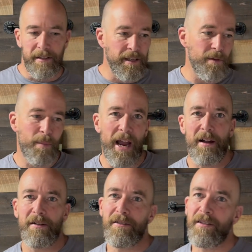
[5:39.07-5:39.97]
10
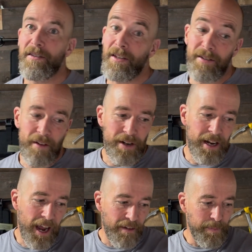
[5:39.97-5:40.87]
pounds and the
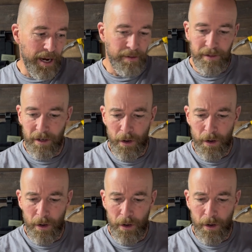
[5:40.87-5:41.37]
7.5 pounds.